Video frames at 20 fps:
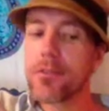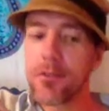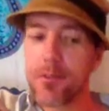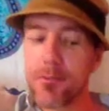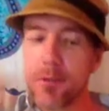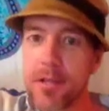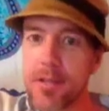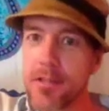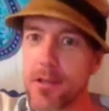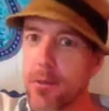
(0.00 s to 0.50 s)
the
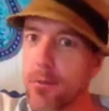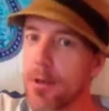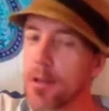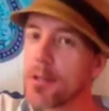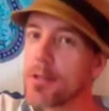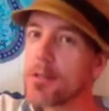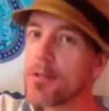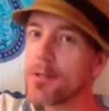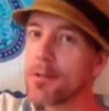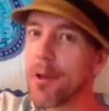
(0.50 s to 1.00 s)
reason I
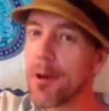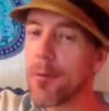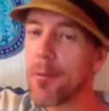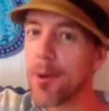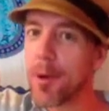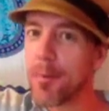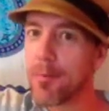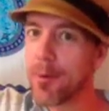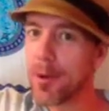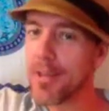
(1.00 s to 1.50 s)

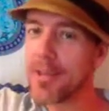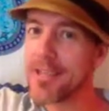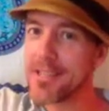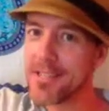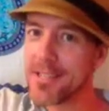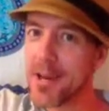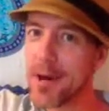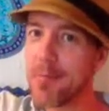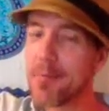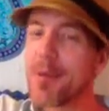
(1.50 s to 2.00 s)
want to bring
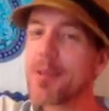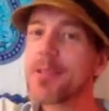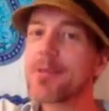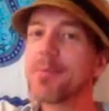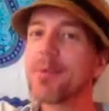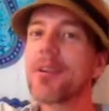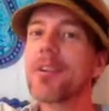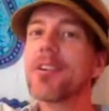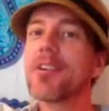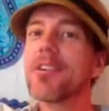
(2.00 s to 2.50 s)
this up is
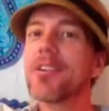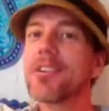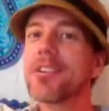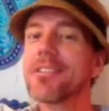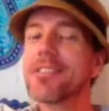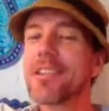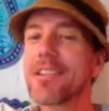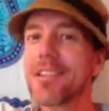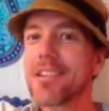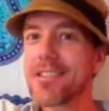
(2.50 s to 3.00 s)

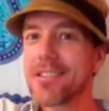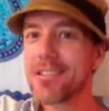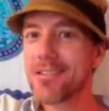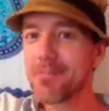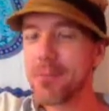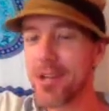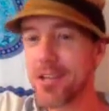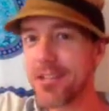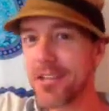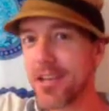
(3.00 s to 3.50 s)
because
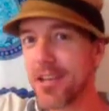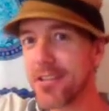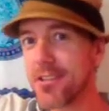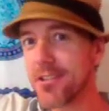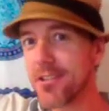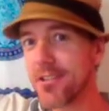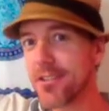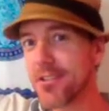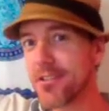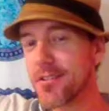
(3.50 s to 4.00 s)

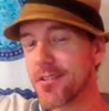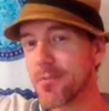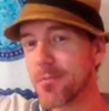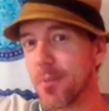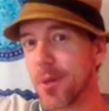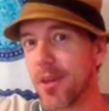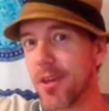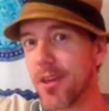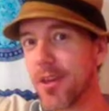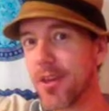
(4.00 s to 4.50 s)
meditation is
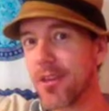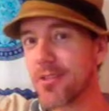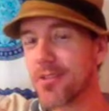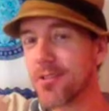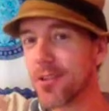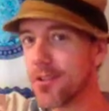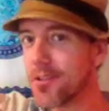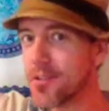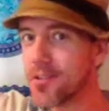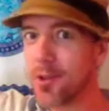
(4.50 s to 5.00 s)
being
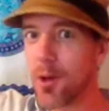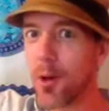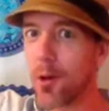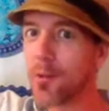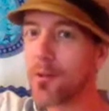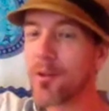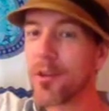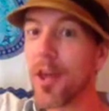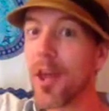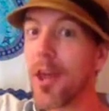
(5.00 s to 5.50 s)
sort of
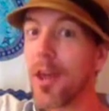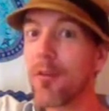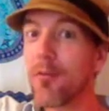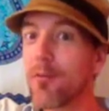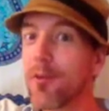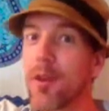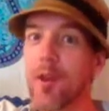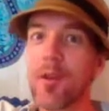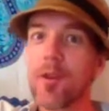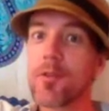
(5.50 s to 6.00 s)
sold in
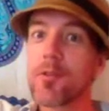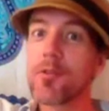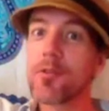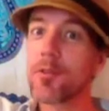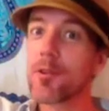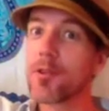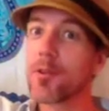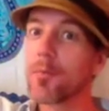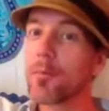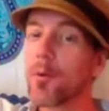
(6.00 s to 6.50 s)
every
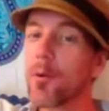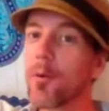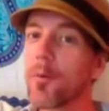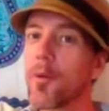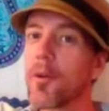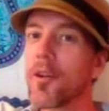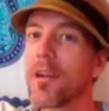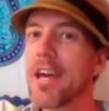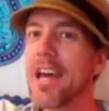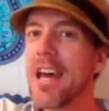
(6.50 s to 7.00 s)
industry at the
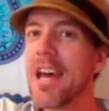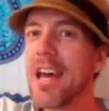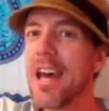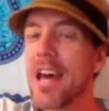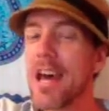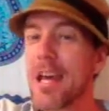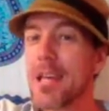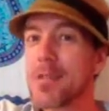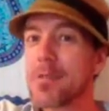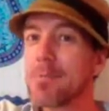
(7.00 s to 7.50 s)
moment
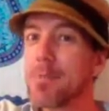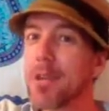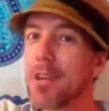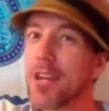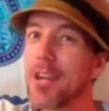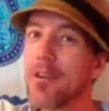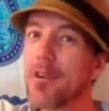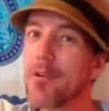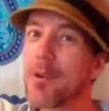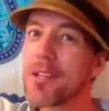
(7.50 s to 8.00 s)
as
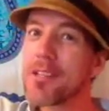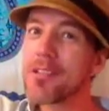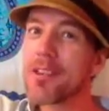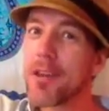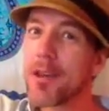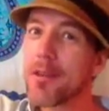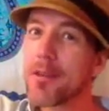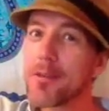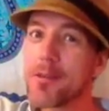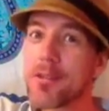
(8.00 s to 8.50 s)
being almost
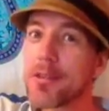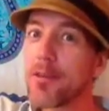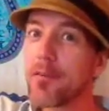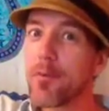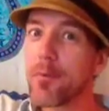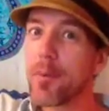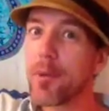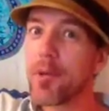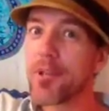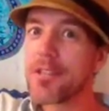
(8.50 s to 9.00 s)
like the silver
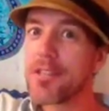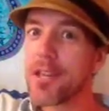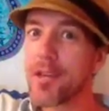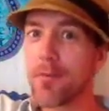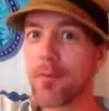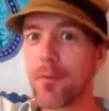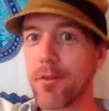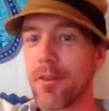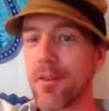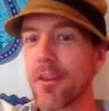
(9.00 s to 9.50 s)
bullet to
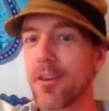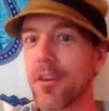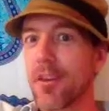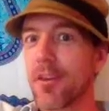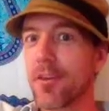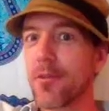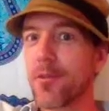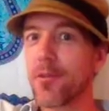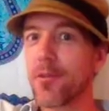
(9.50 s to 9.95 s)
everything.